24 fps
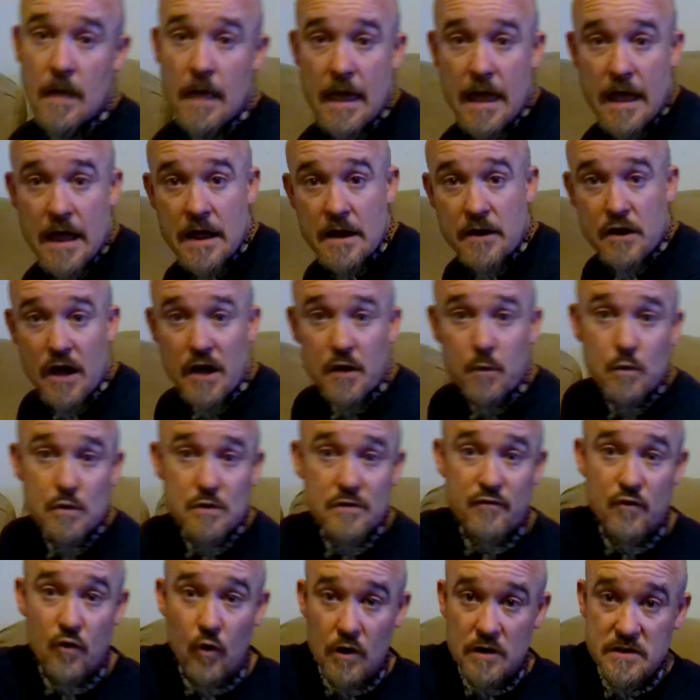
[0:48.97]
And I will,
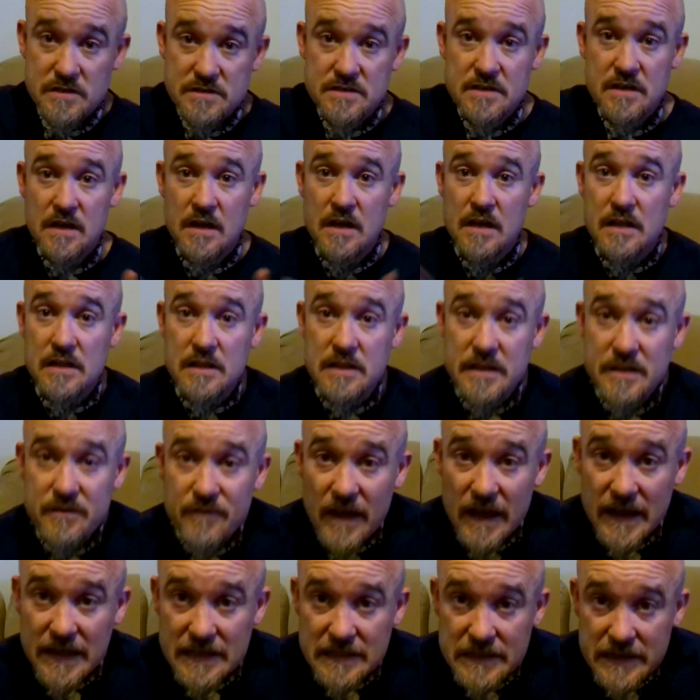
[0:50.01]
of course, leave
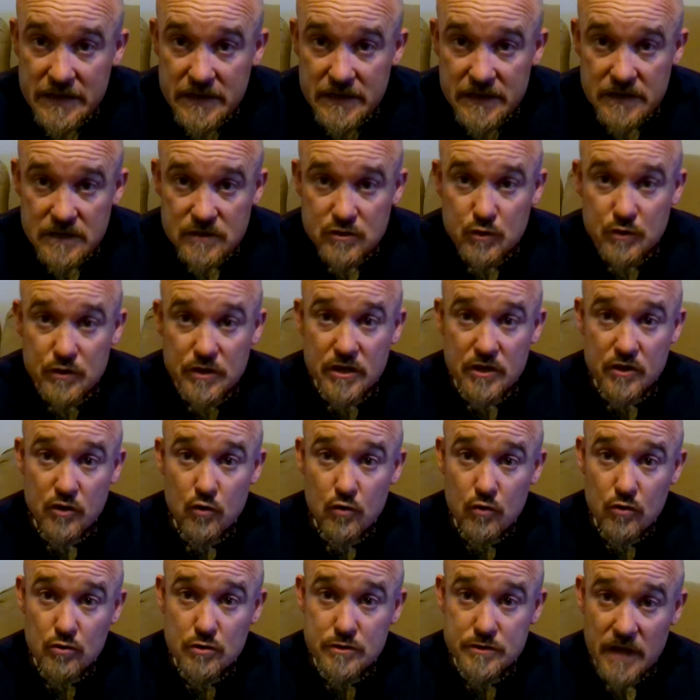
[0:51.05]
a link to the
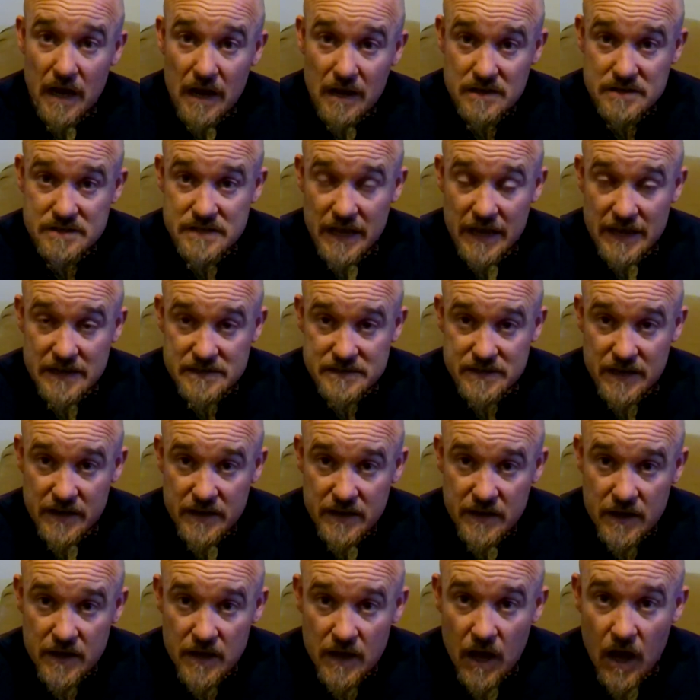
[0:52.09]
Google Docs essay
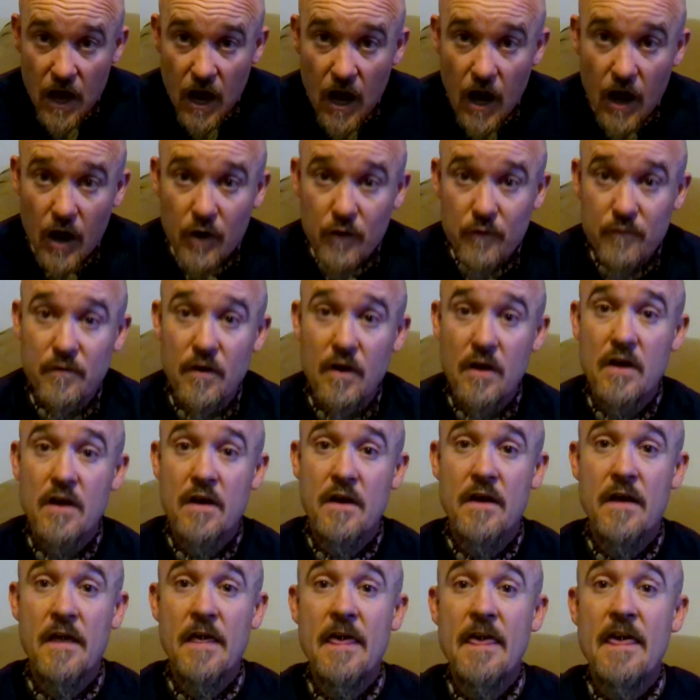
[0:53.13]
of
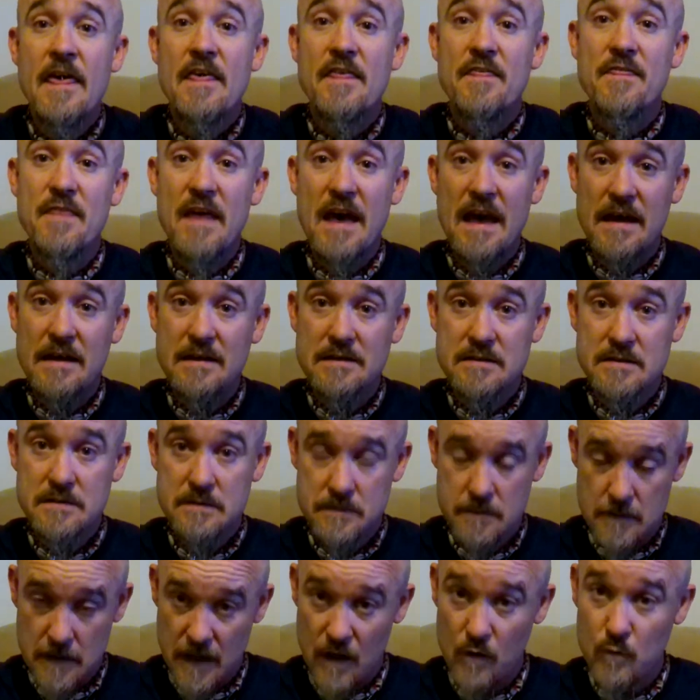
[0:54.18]
that.
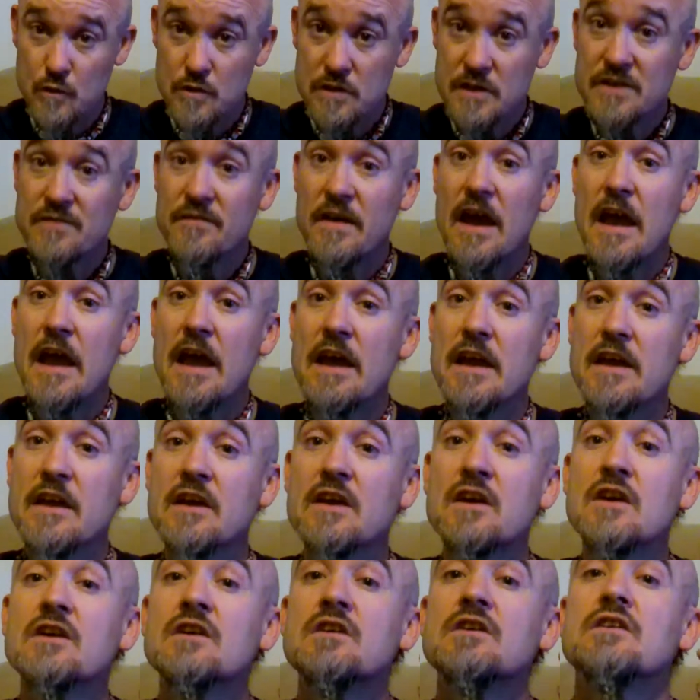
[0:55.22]
I will leave a
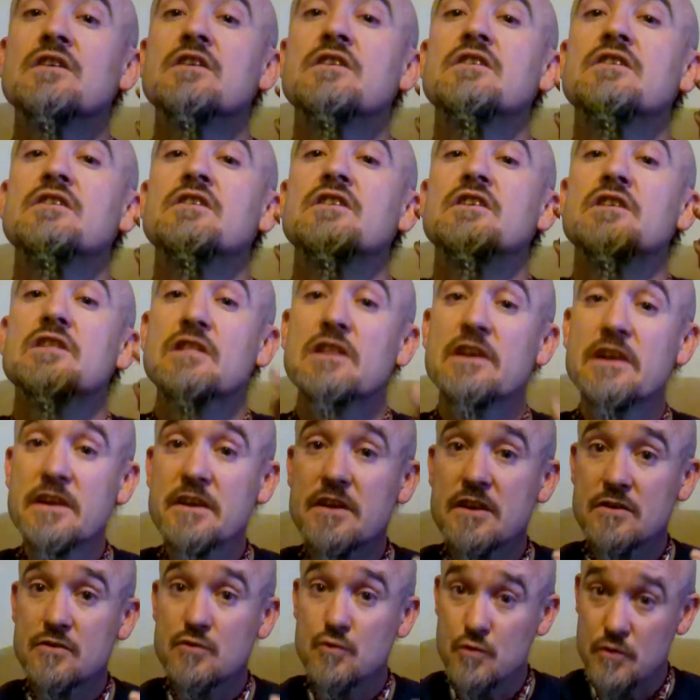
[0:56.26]
link
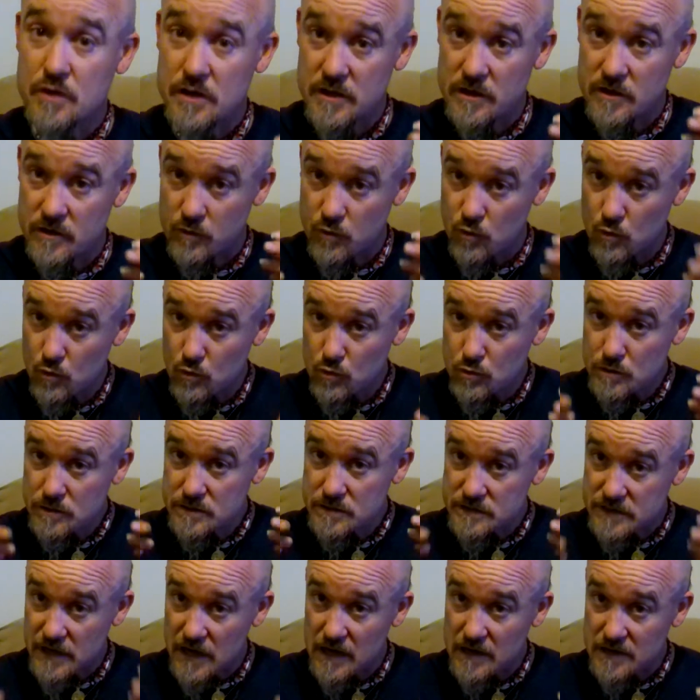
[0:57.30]
to the Google
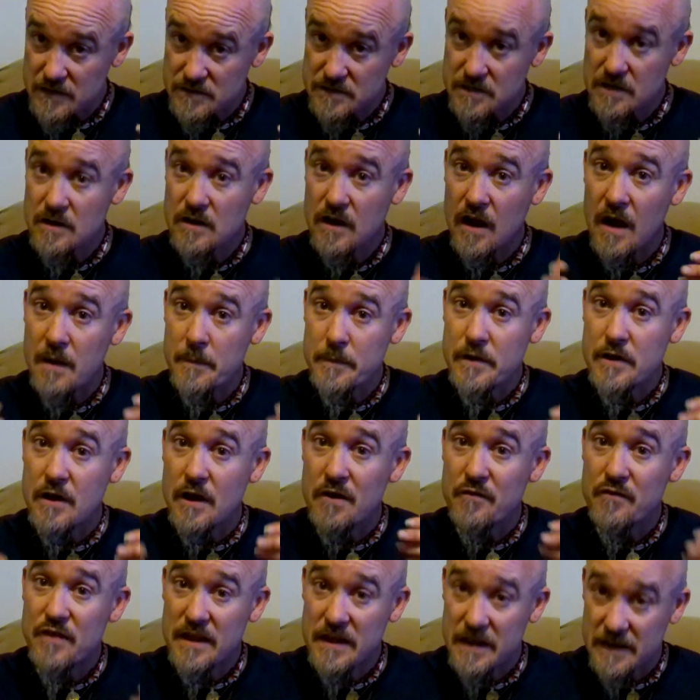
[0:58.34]
Docs copy
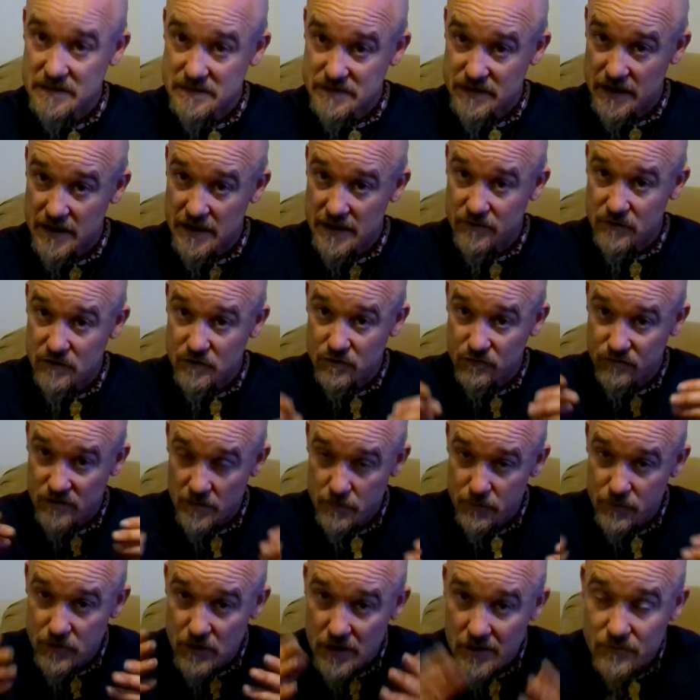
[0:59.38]
of that essay in the
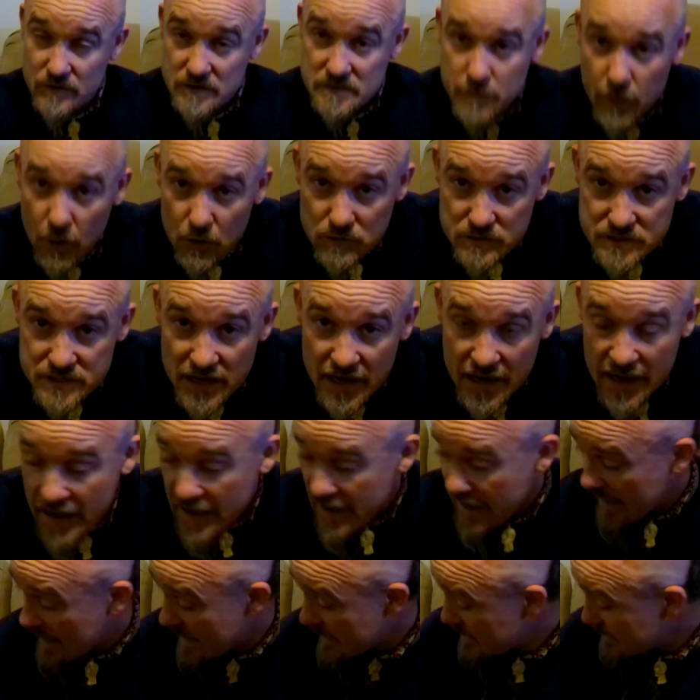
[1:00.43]
description of this post,
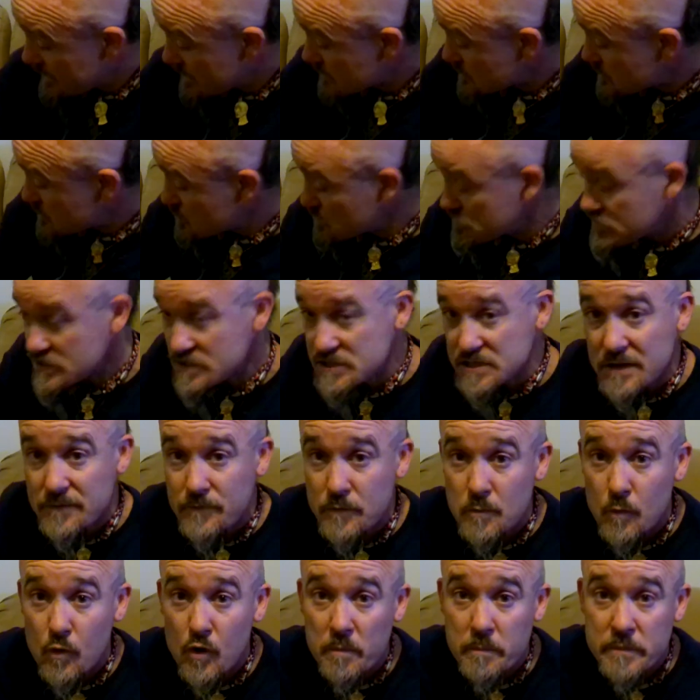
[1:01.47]
and it includes several
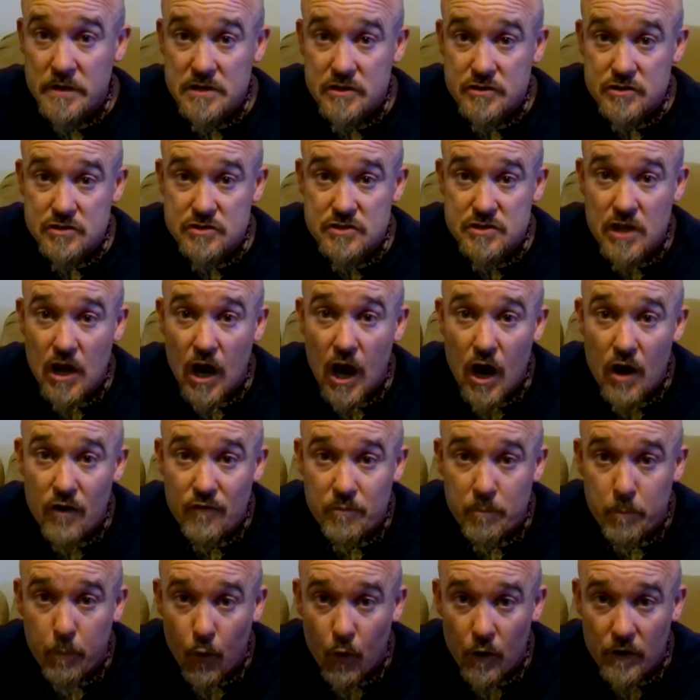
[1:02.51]
more pictures of
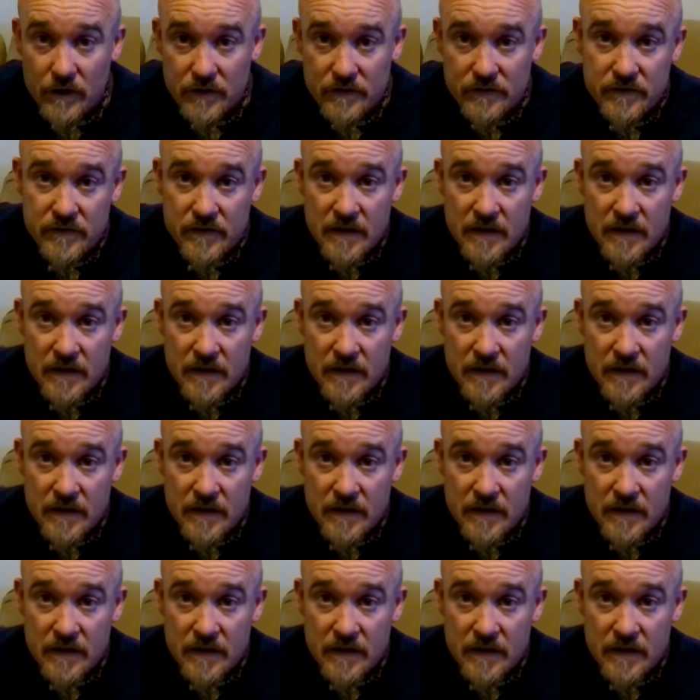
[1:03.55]
Boris